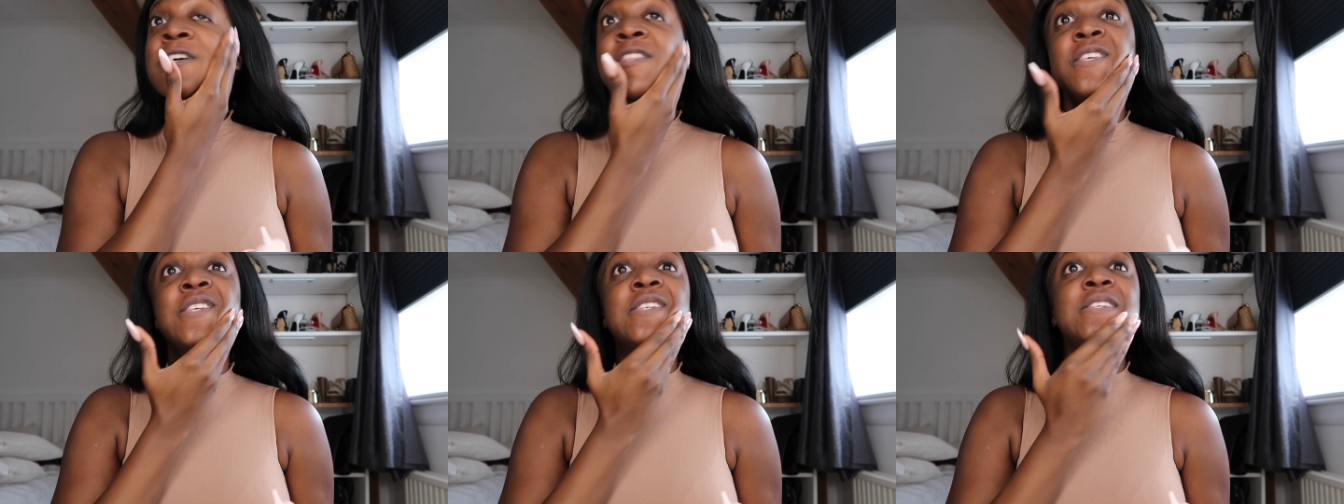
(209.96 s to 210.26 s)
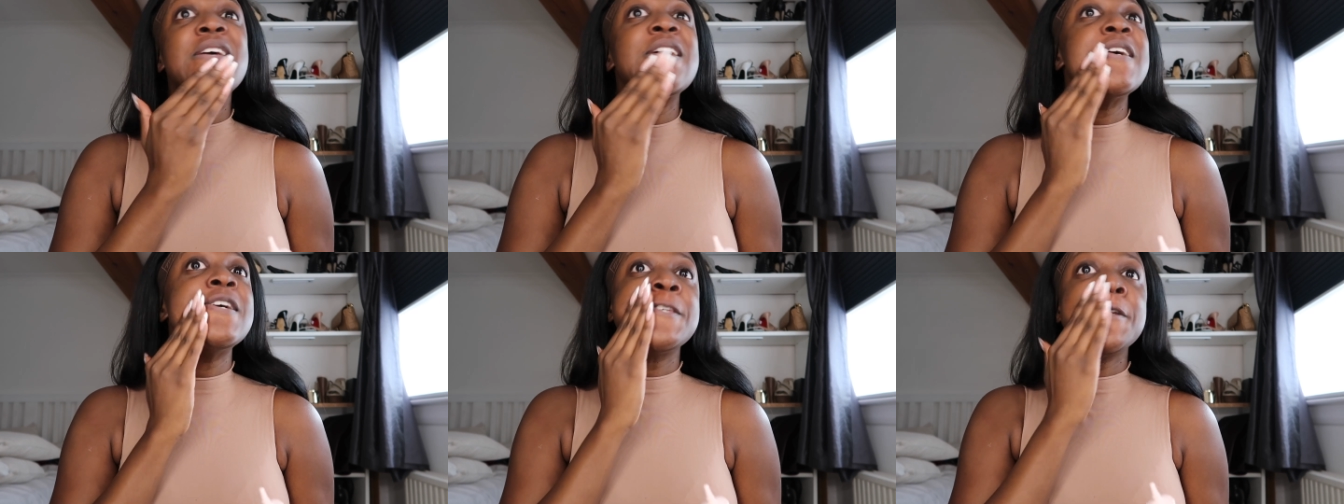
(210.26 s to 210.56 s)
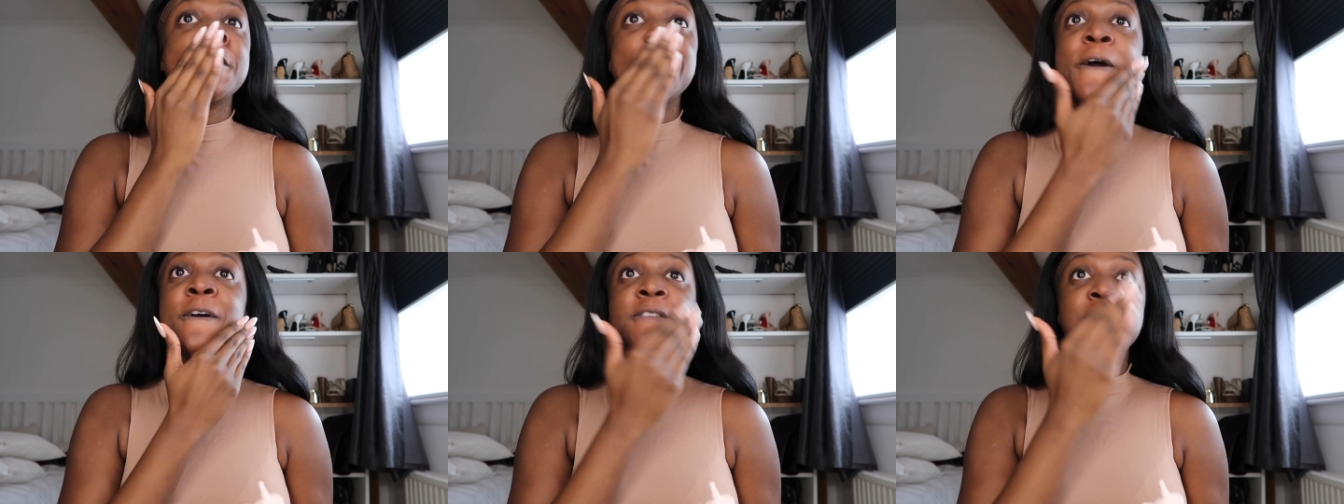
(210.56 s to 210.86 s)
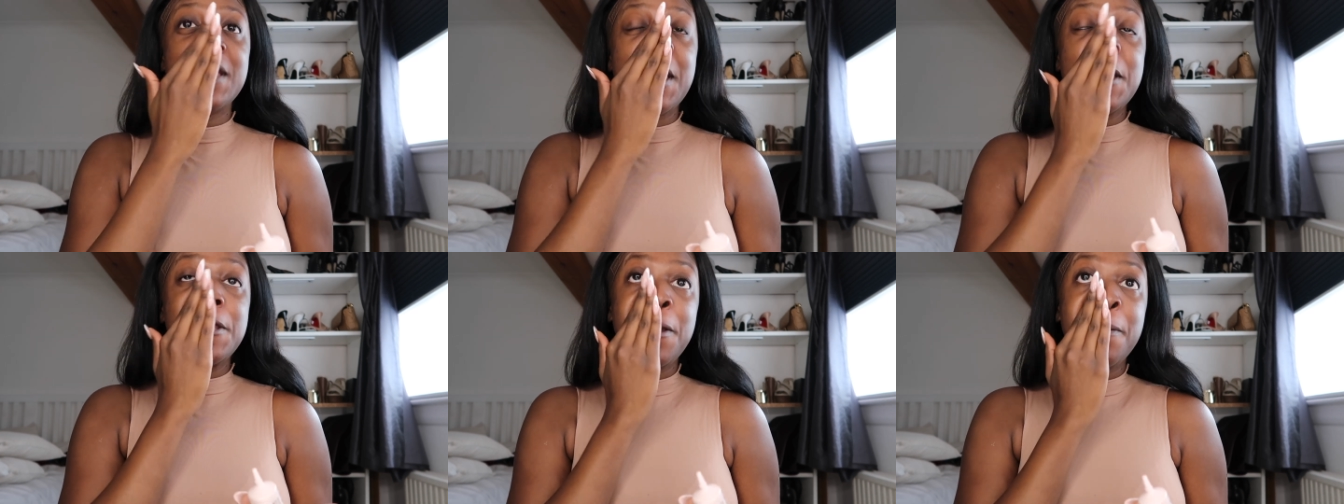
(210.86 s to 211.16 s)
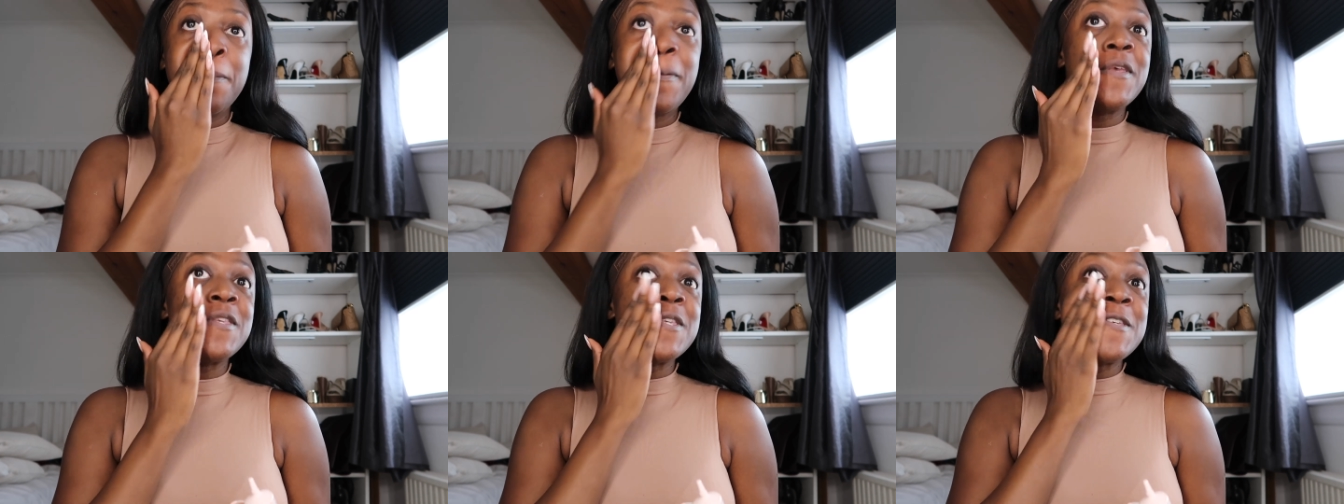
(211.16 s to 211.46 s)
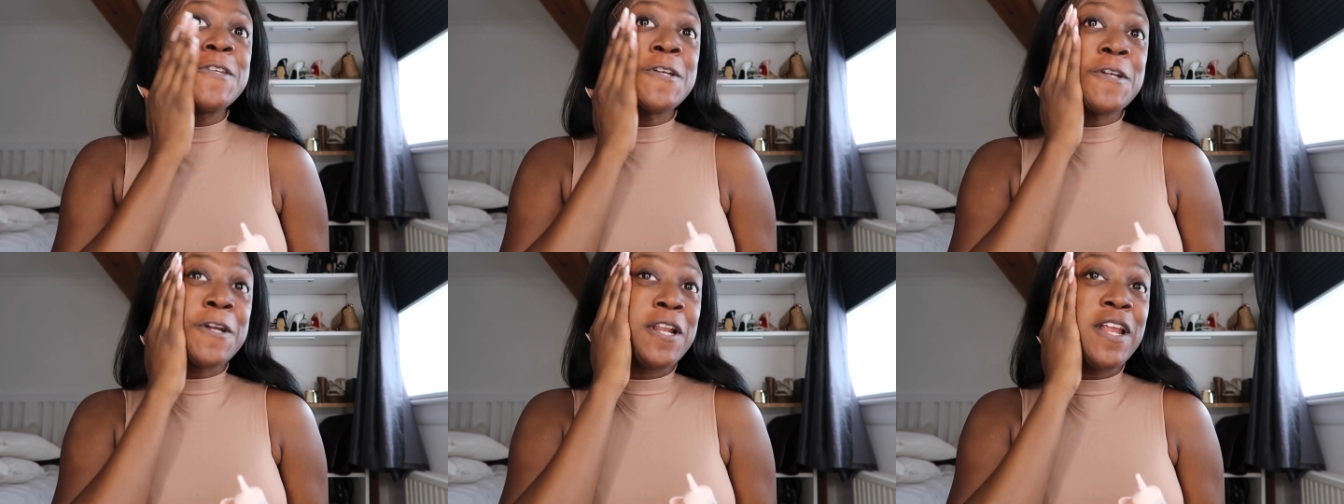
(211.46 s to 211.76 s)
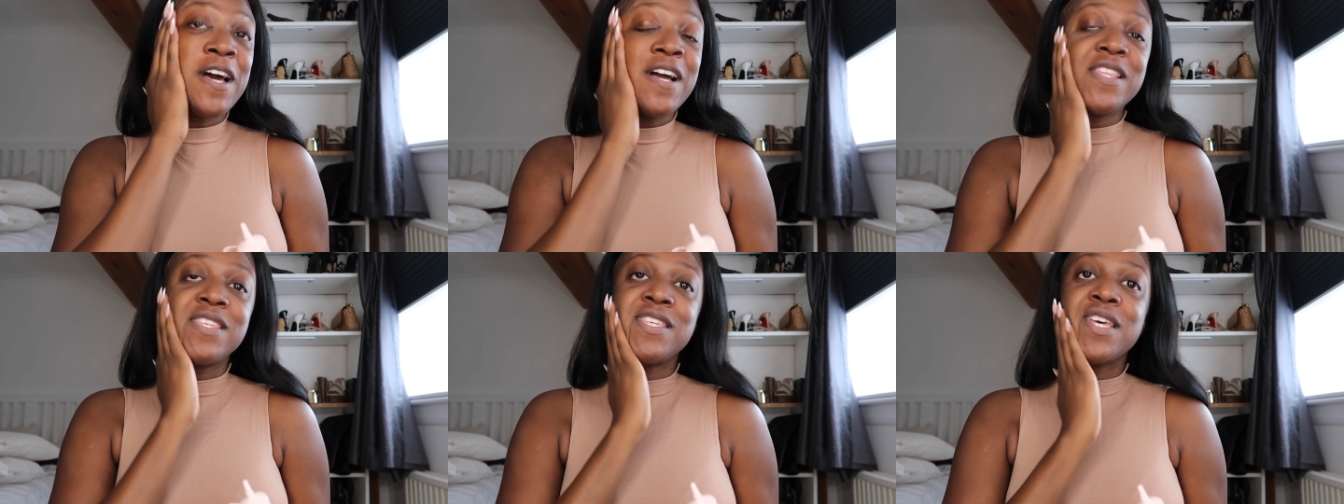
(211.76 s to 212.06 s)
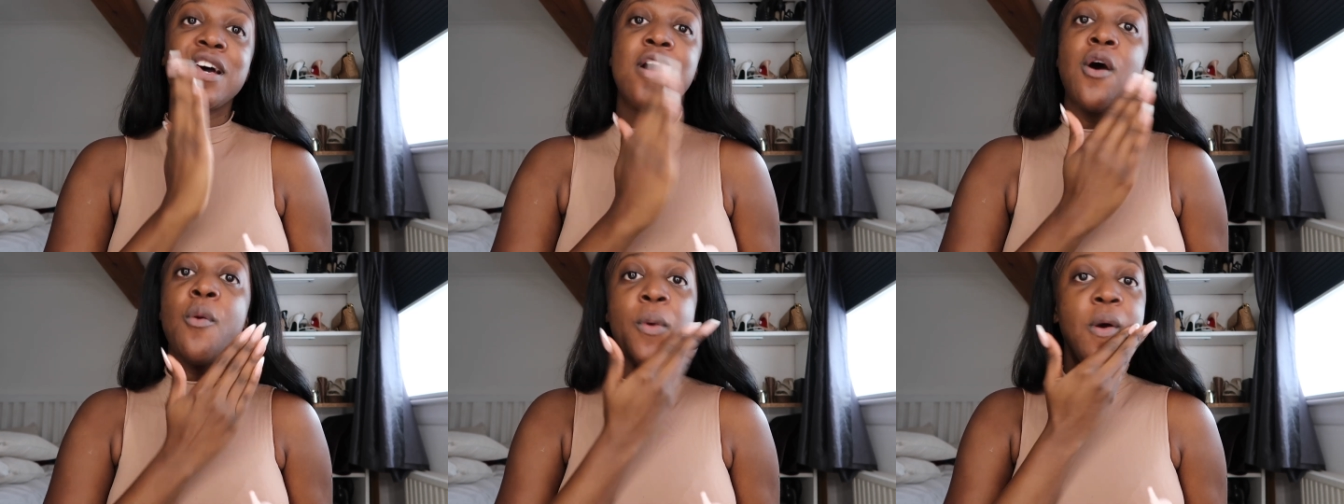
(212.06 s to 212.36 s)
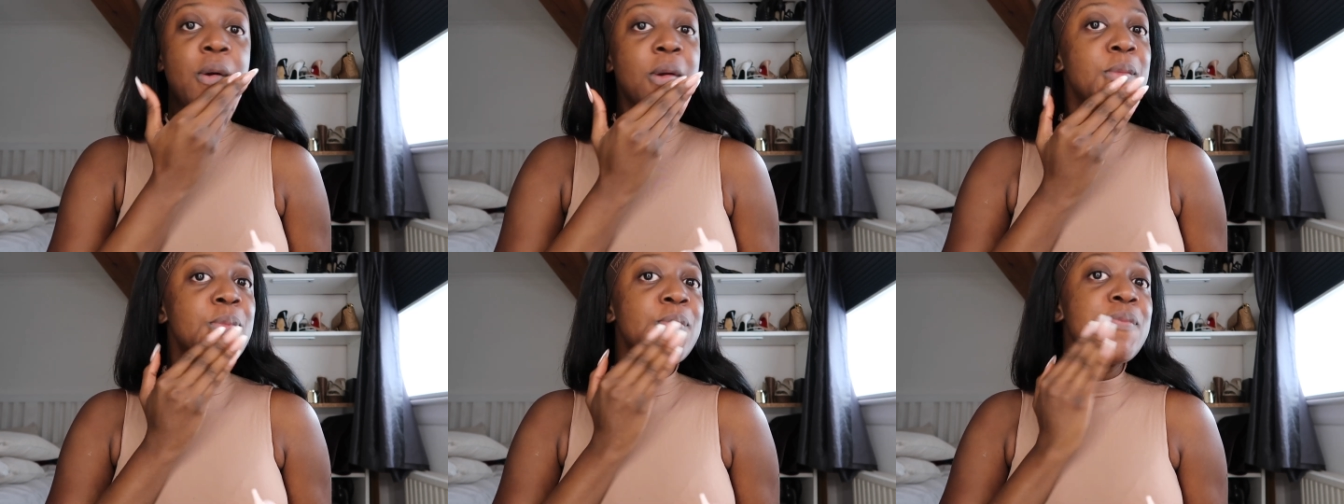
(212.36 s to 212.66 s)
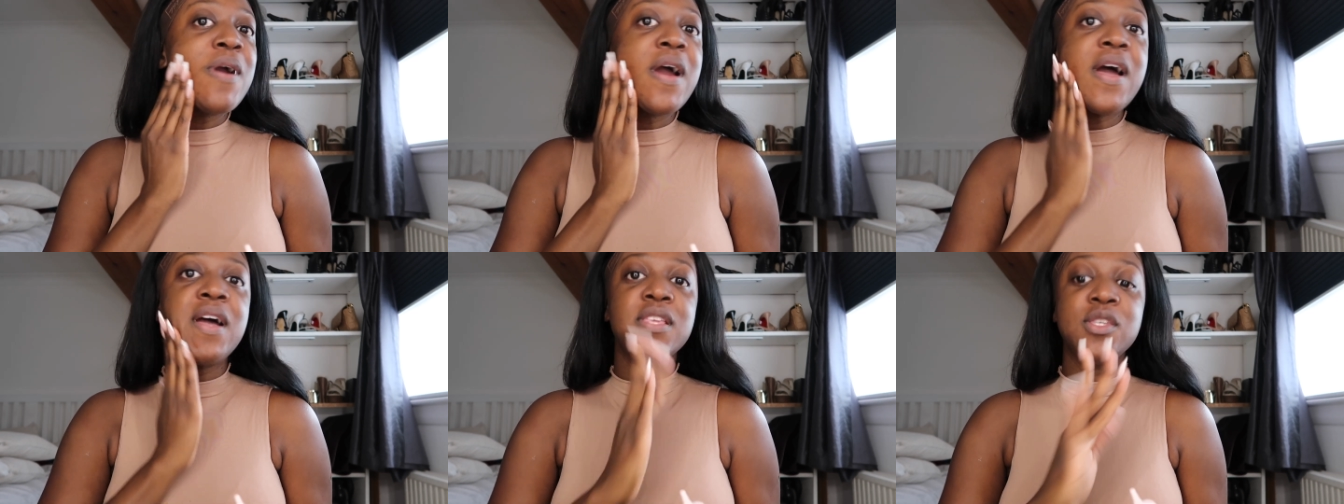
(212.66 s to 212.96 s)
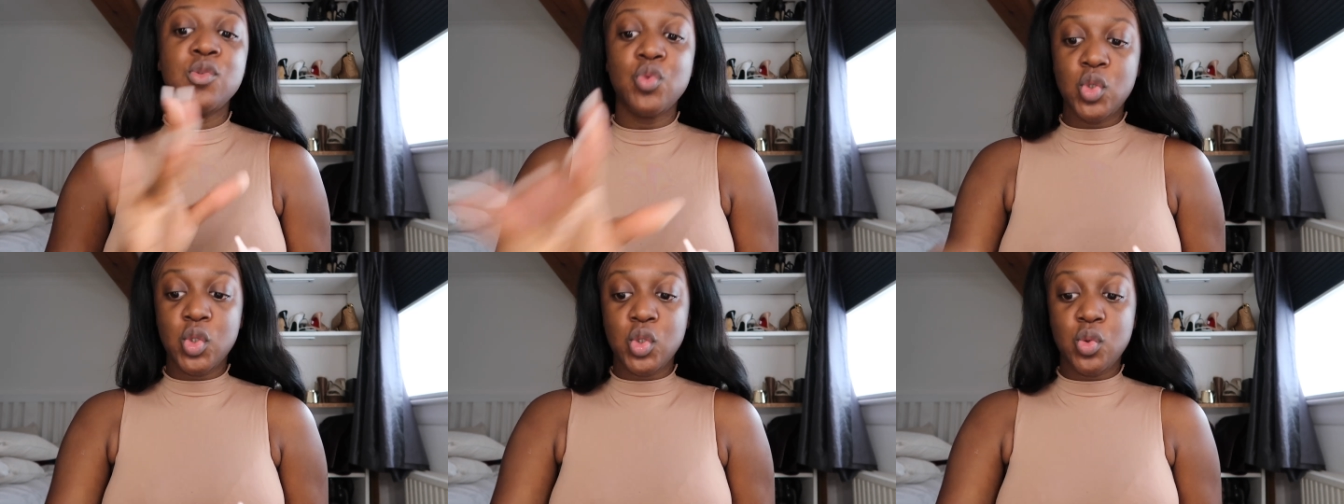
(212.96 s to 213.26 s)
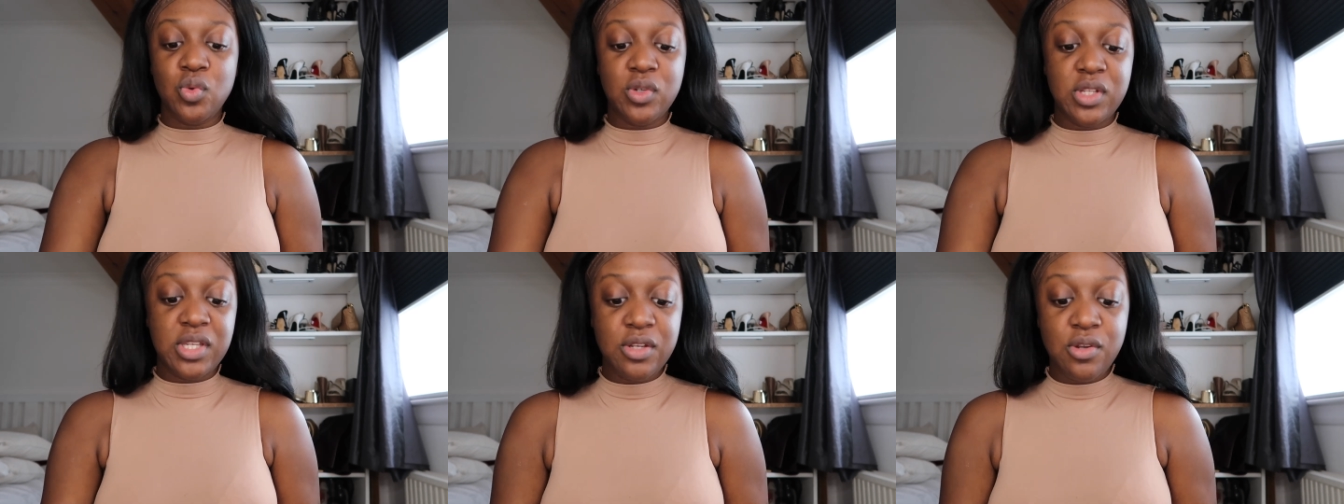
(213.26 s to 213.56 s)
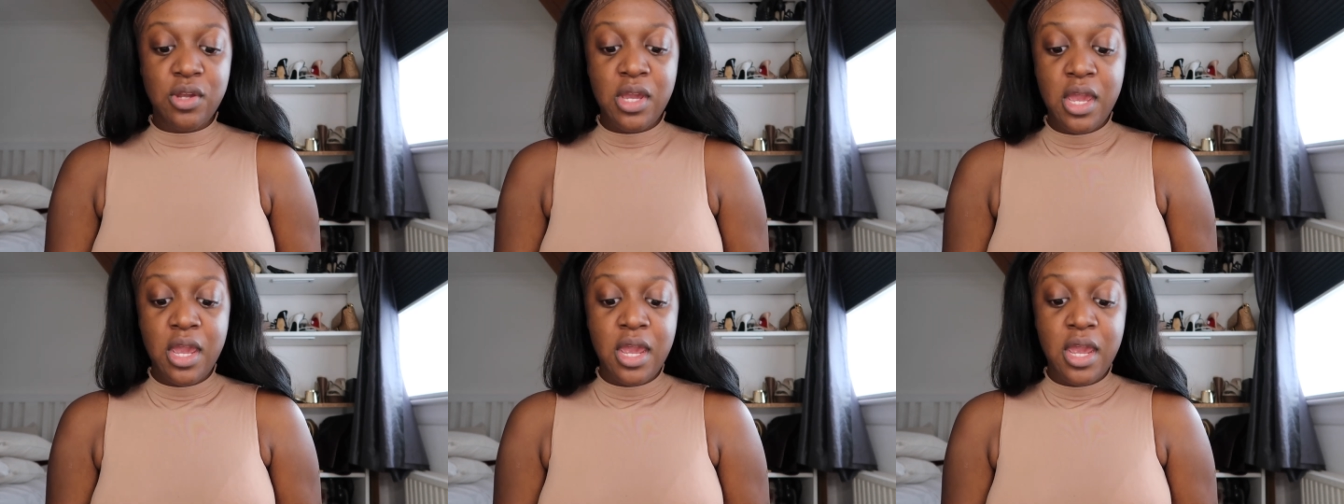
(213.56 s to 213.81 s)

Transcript: in the states and how to get new business and clientele and work with brands which was really